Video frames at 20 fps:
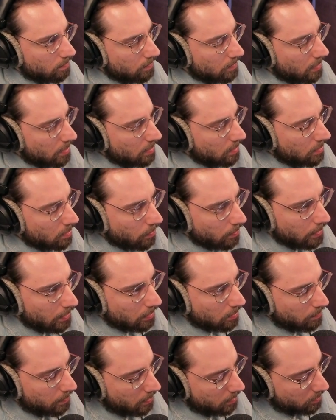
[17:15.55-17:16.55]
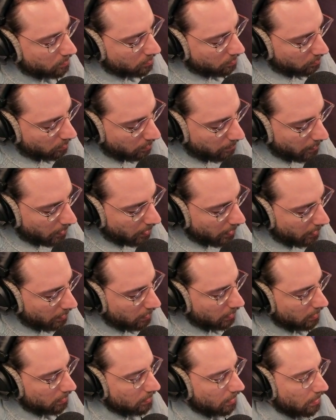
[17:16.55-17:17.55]
need to be concerned about
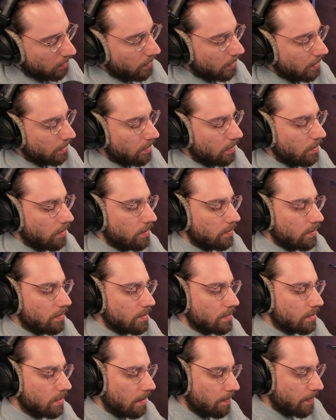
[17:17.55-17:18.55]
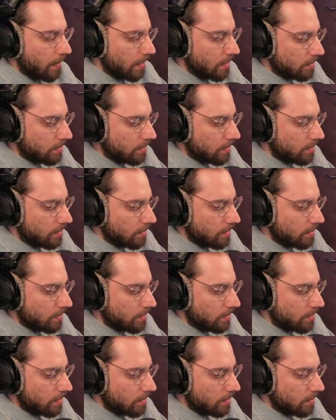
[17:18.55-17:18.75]
anything. They really go step by